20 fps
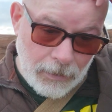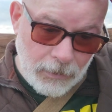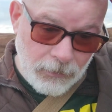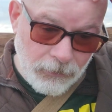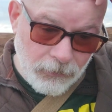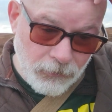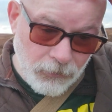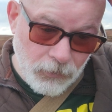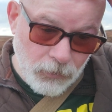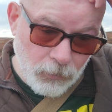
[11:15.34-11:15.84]

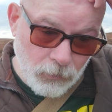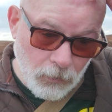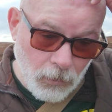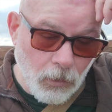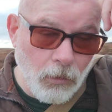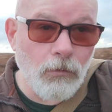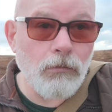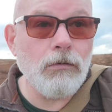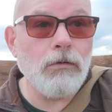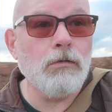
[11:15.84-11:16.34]
through
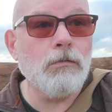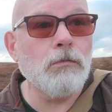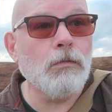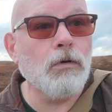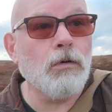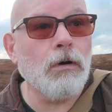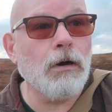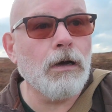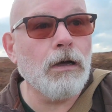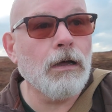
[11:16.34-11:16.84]
Turton
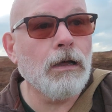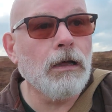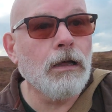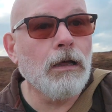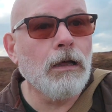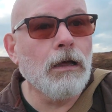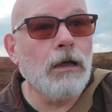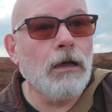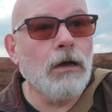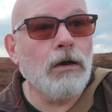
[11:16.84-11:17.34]
Moor,
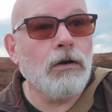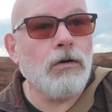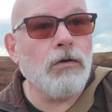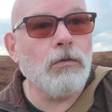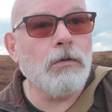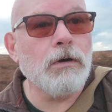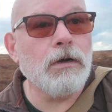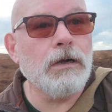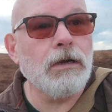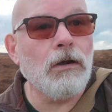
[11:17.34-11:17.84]

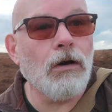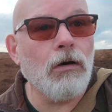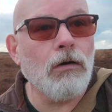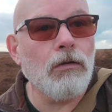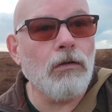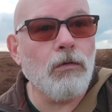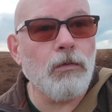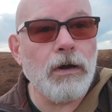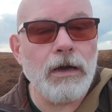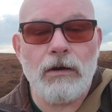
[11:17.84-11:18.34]
going
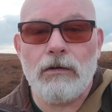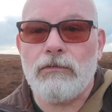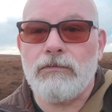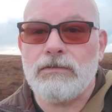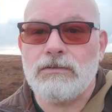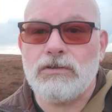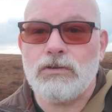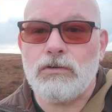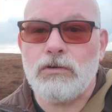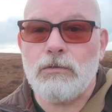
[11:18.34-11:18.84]
all the way
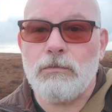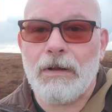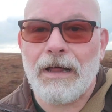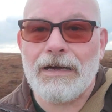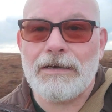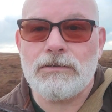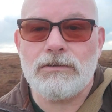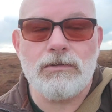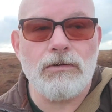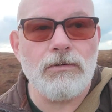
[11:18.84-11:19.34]
over to
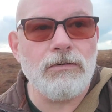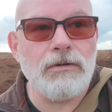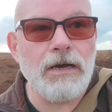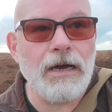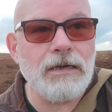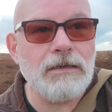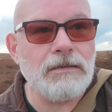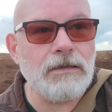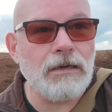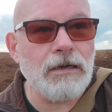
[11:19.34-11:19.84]
Blackstone
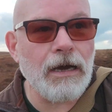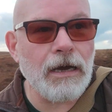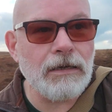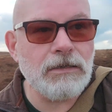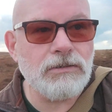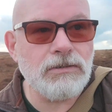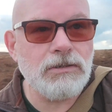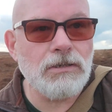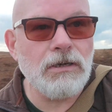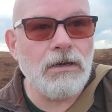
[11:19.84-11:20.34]

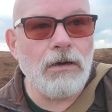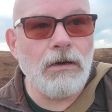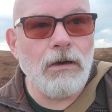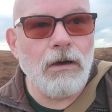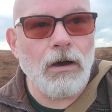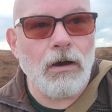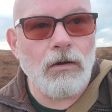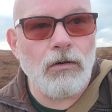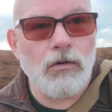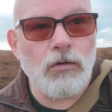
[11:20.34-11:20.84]
Edge,
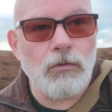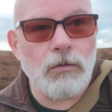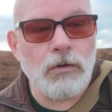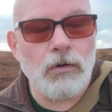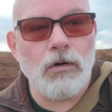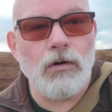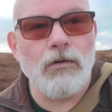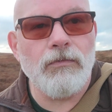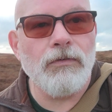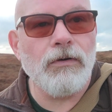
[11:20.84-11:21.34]
and going
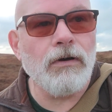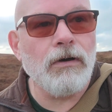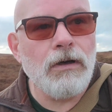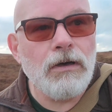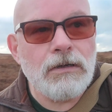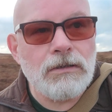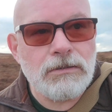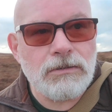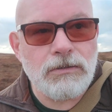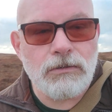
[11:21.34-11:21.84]
over
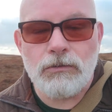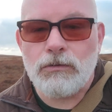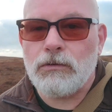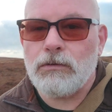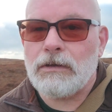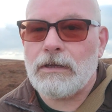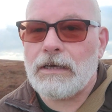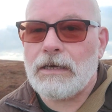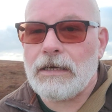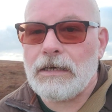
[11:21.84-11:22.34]

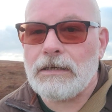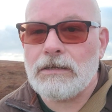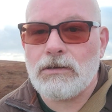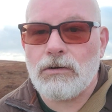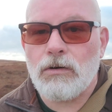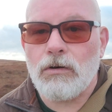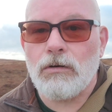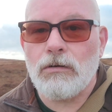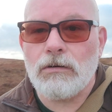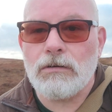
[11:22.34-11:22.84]
to the east
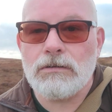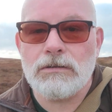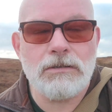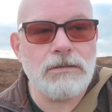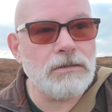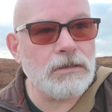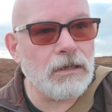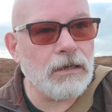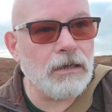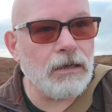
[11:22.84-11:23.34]

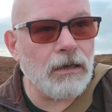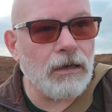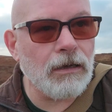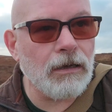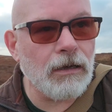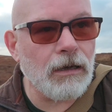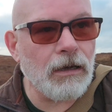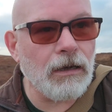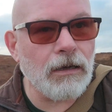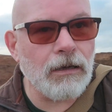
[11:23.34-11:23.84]
coast
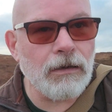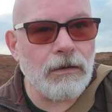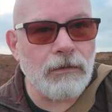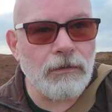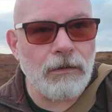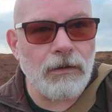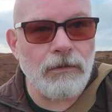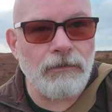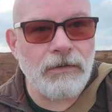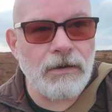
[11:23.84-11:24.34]

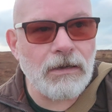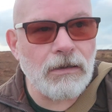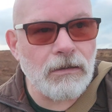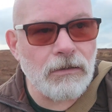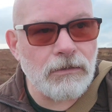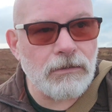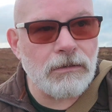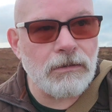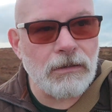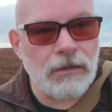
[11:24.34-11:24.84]
of
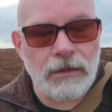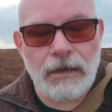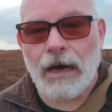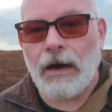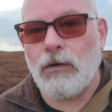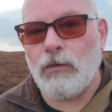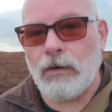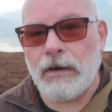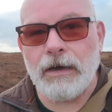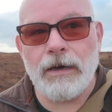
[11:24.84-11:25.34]
England
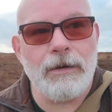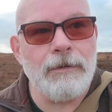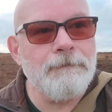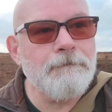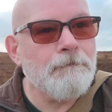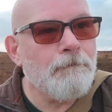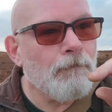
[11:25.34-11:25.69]
that way.